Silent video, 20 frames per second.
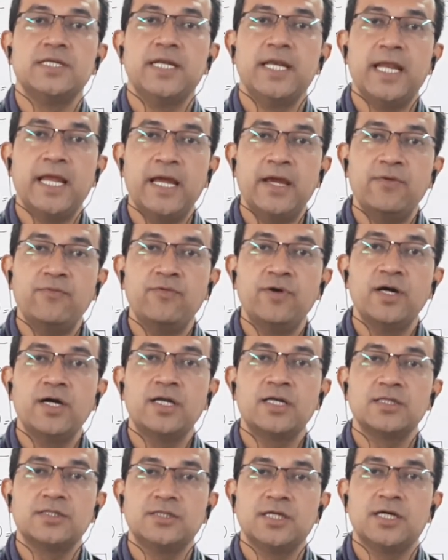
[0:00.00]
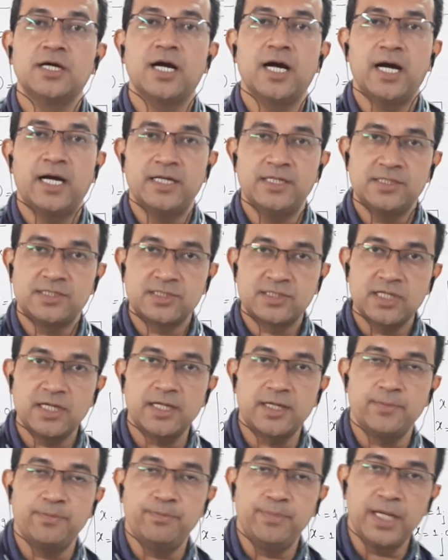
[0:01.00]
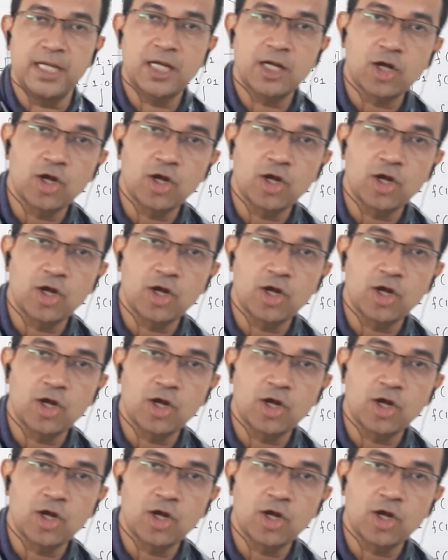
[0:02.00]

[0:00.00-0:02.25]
never the answer